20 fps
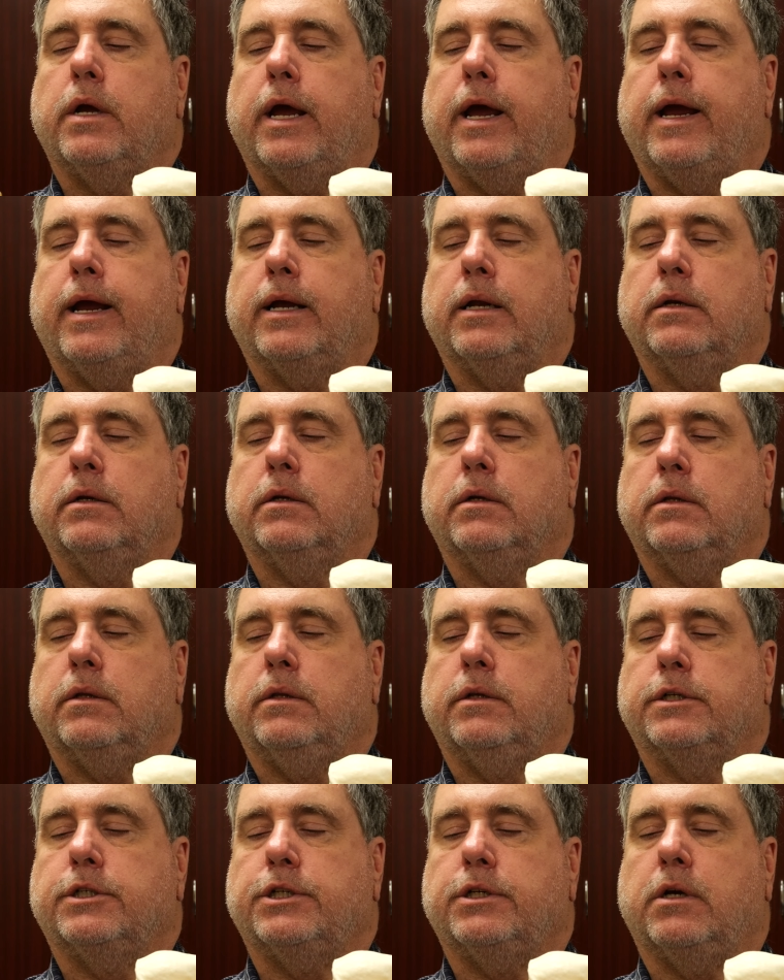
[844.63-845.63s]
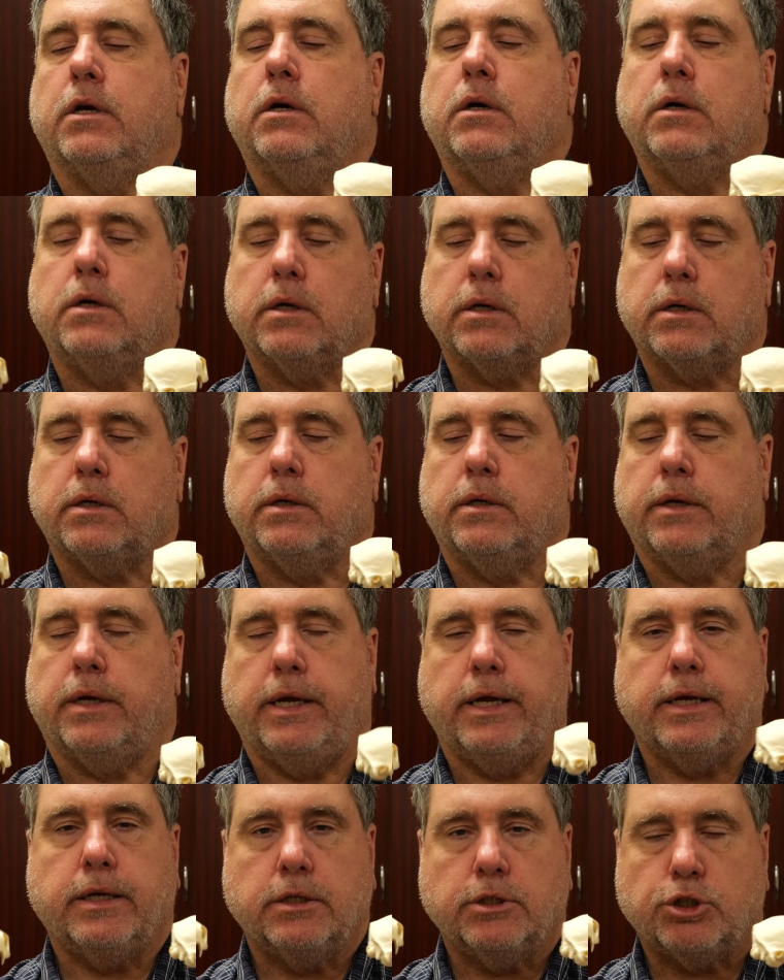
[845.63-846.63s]
And the skunk
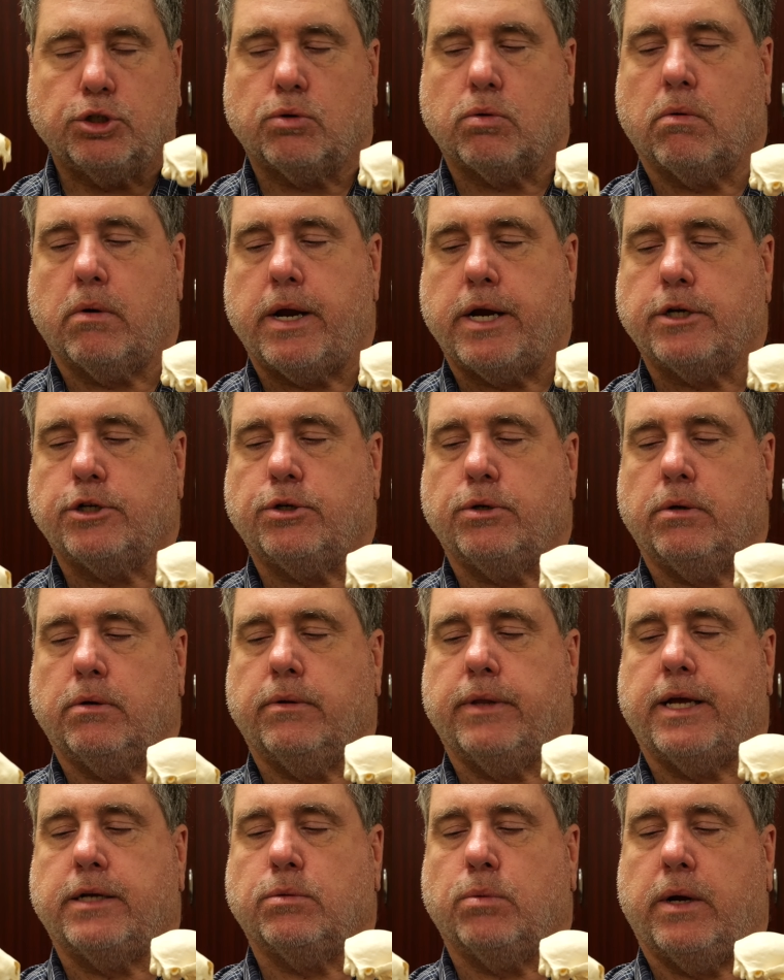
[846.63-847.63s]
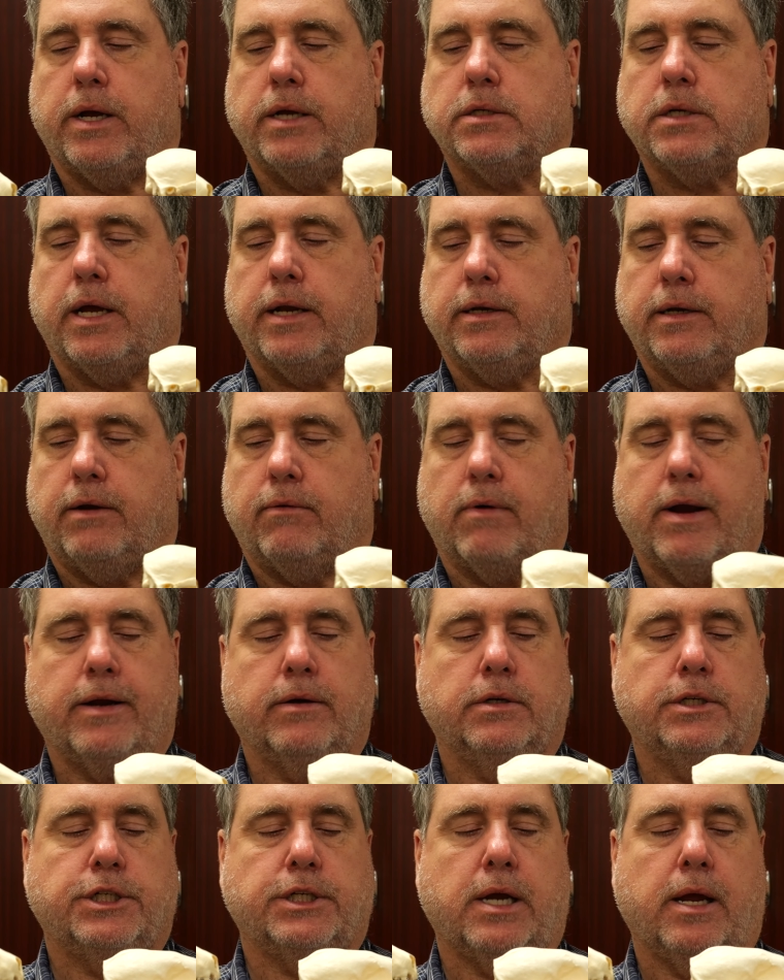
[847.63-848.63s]
is terrestrial. That's why it's got that
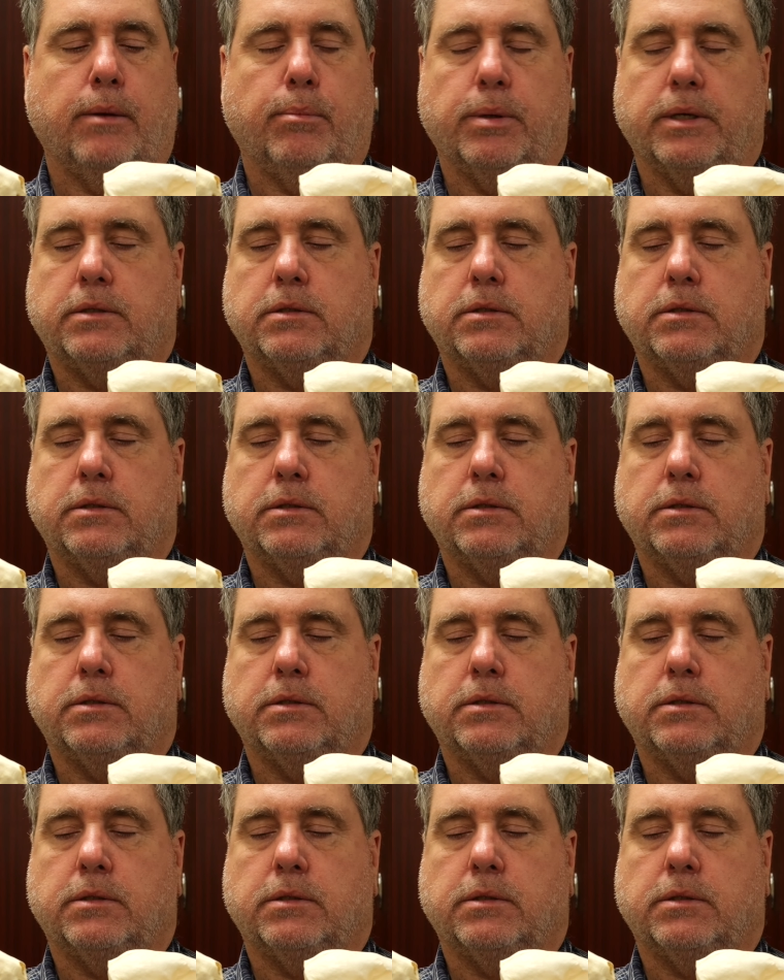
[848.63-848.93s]
rounded shape.